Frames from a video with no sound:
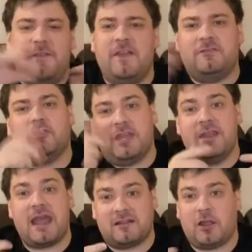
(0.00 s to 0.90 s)
Things will
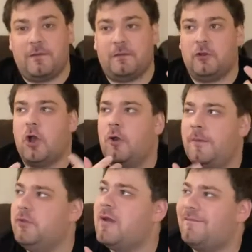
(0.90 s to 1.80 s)
connect on their own,
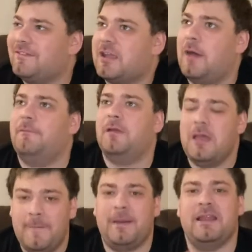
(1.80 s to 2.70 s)
but you have to
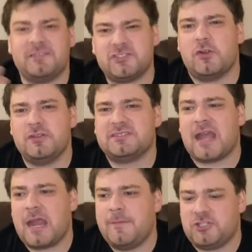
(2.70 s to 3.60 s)
but in certain
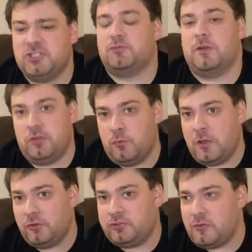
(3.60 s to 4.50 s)
side missions where you
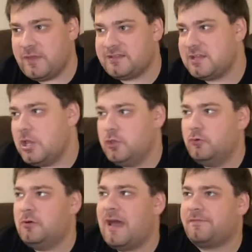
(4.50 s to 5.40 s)
will do this, you
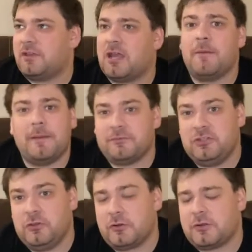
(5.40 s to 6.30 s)
will have to come up
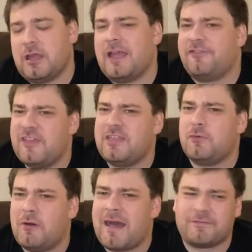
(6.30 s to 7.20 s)
to your
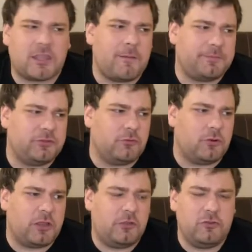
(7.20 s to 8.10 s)

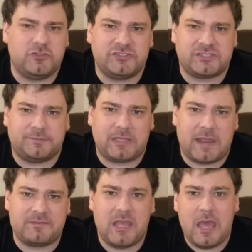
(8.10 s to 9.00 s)
own conclusion sometimes.